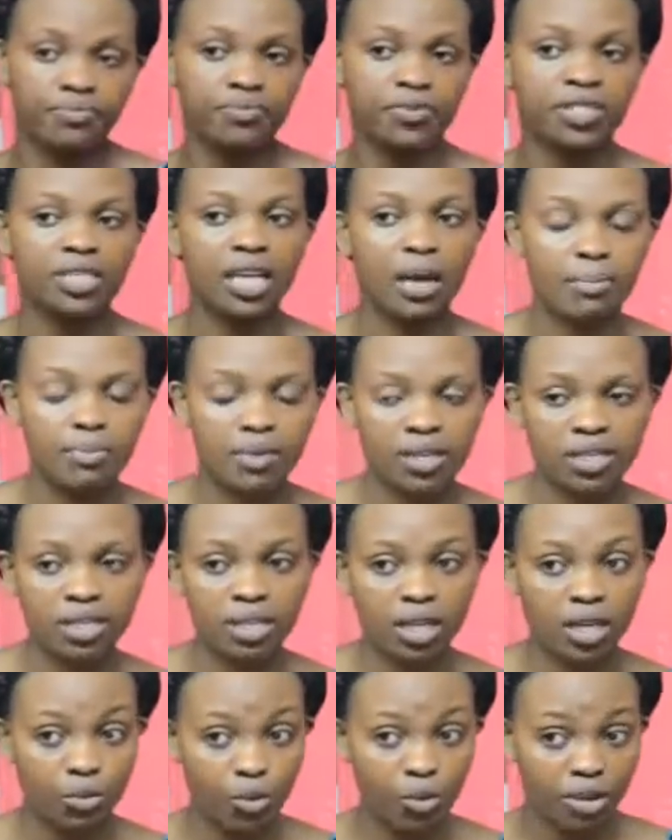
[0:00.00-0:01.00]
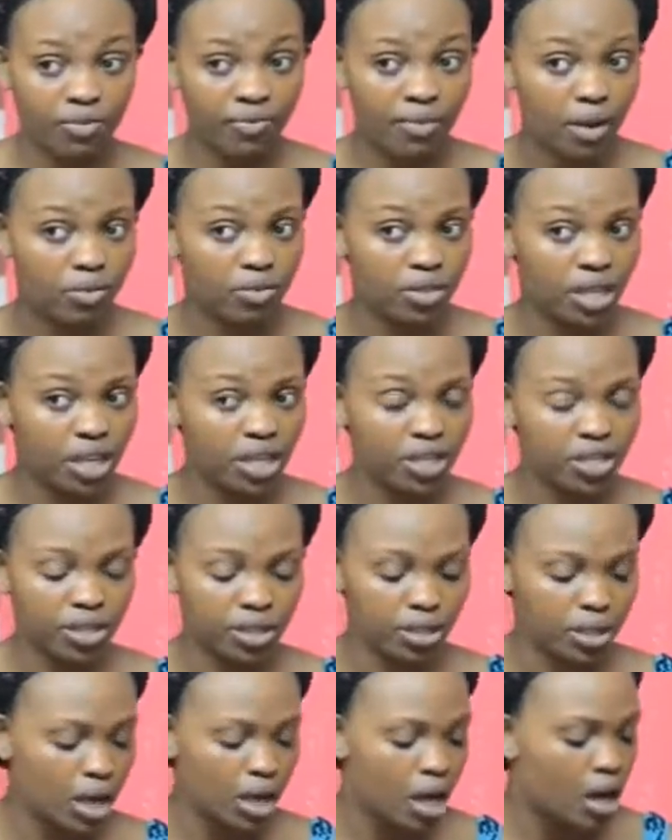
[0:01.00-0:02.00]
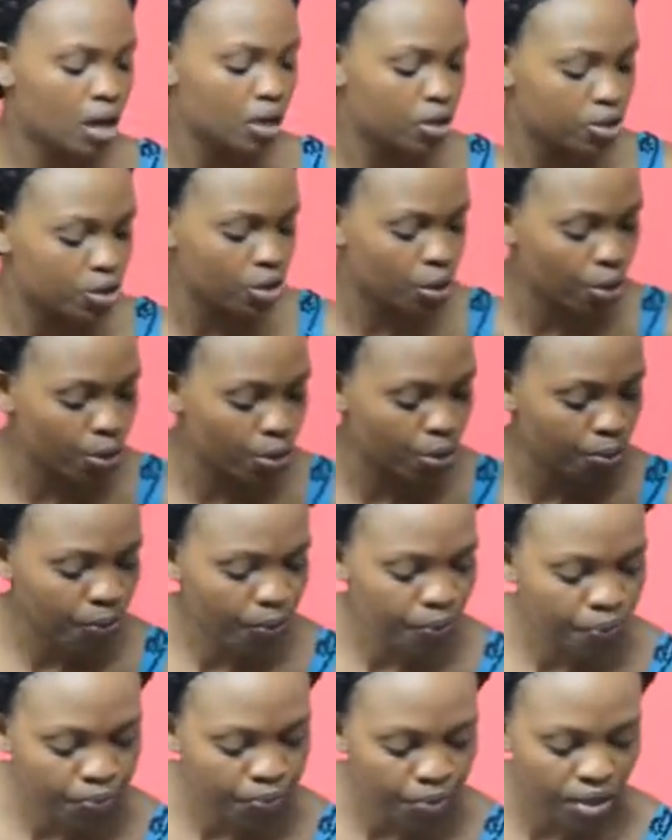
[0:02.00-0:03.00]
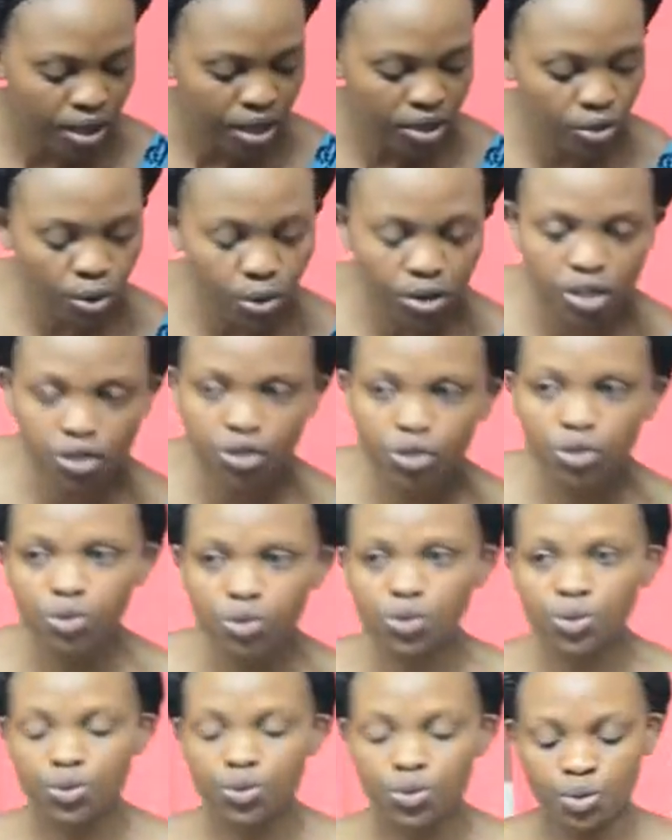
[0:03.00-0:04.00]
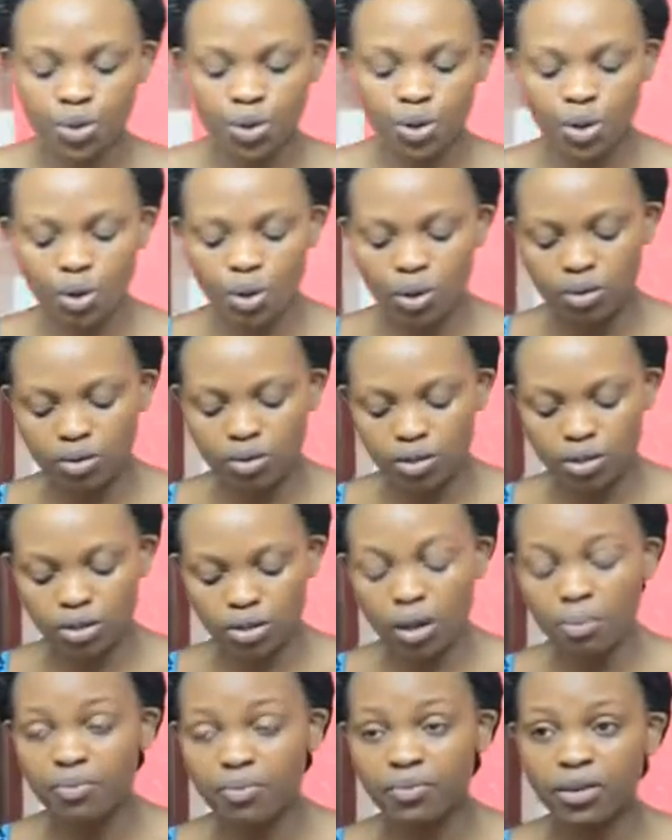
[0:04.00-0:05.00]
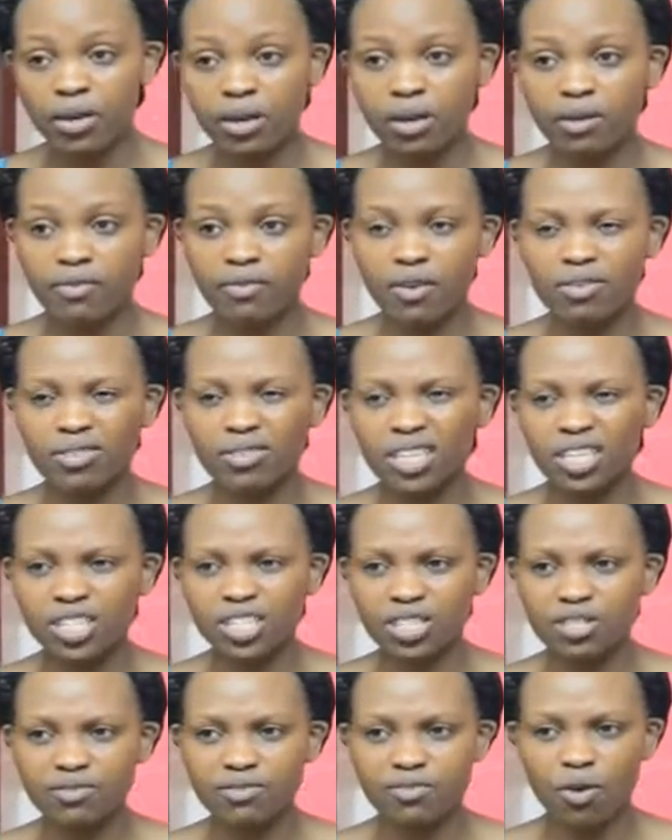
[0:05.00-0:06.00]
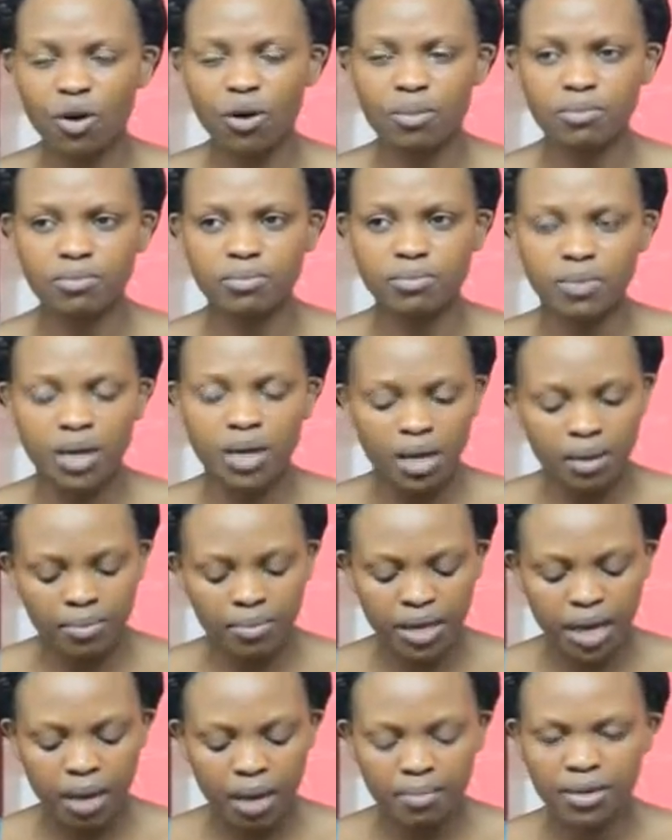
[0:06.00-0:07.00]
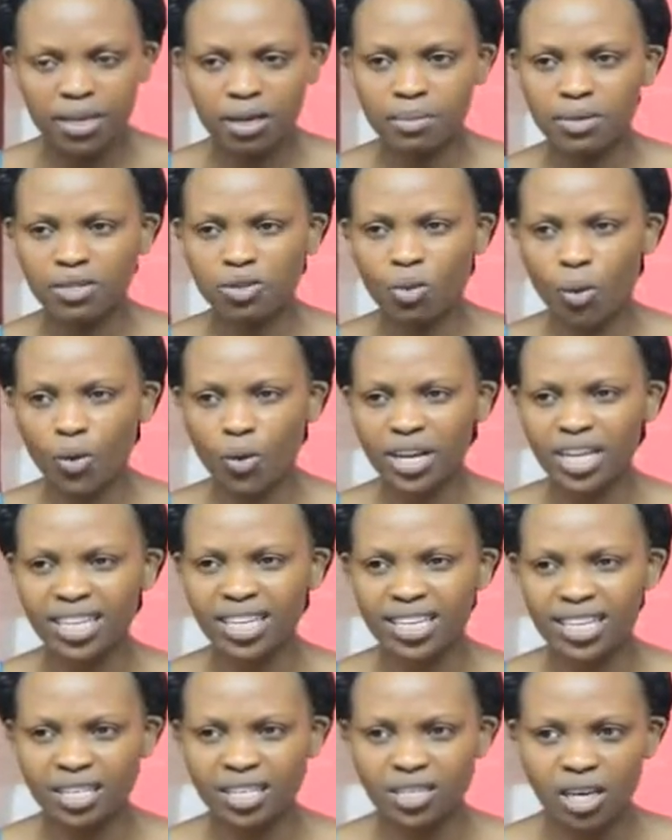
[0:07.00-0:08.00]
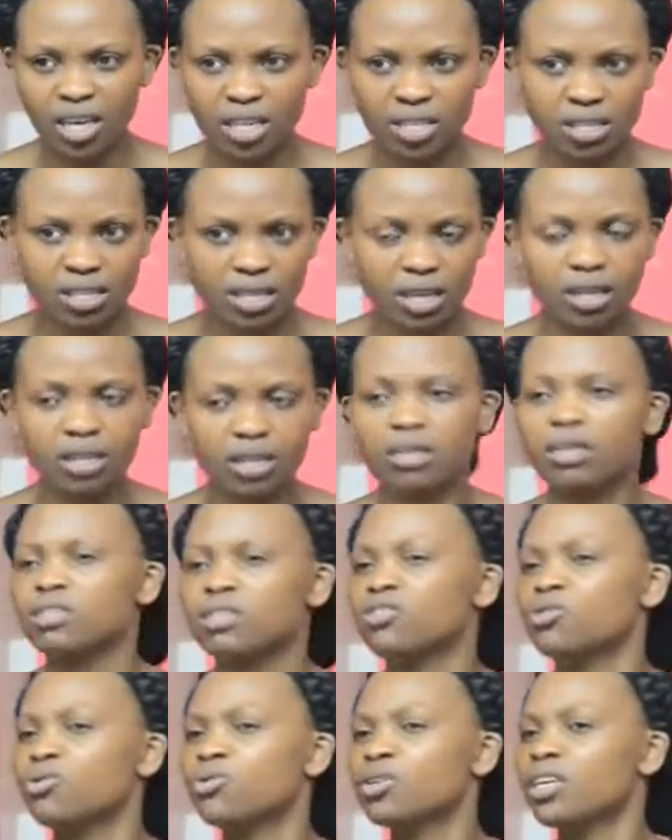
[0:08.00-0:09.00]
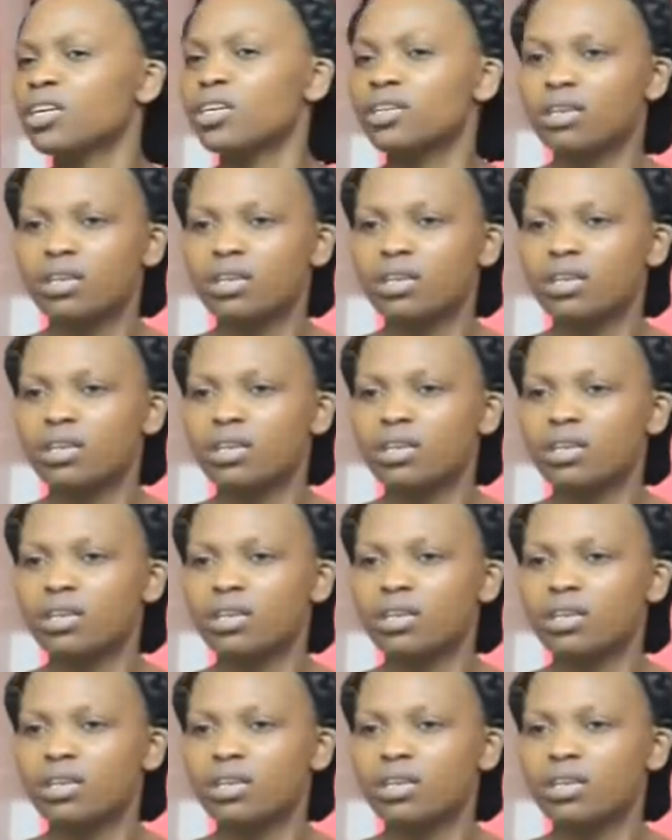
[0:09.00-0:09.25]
step. This is a liquid foundation. So in order to stop the foundation from becoming a bit oily and looking